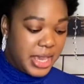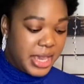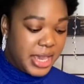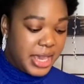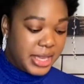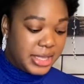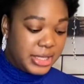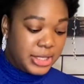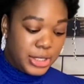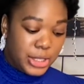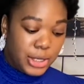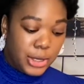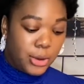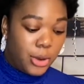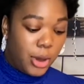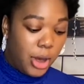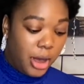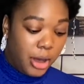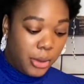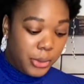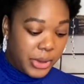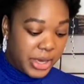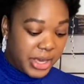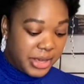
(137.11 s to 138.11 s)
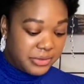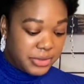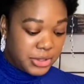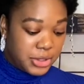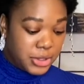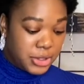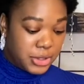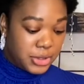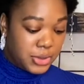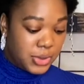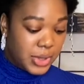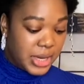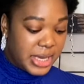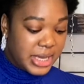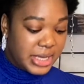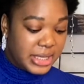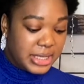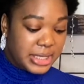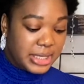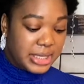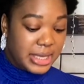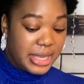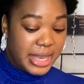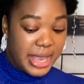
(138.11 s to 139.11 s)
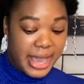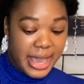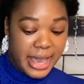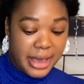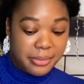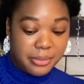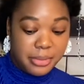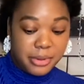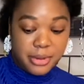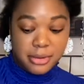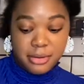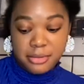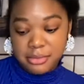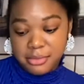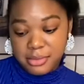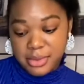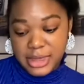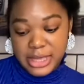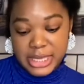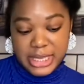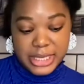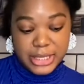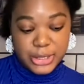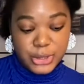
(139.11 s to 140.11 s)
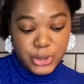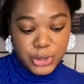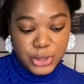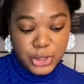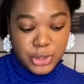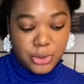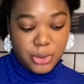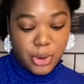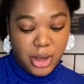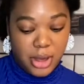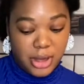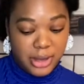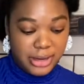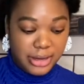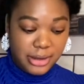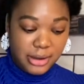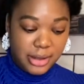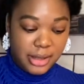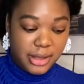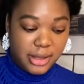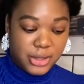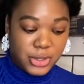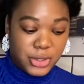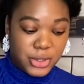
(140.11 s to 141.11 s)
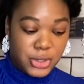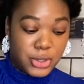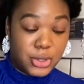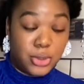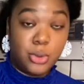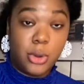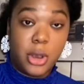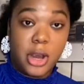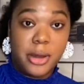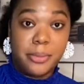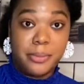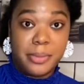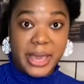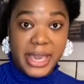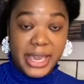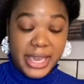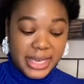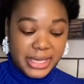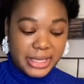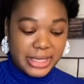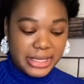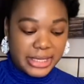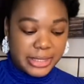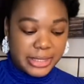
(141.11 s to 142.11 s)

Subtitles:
And so all we have to do is snap these 2 on to our base.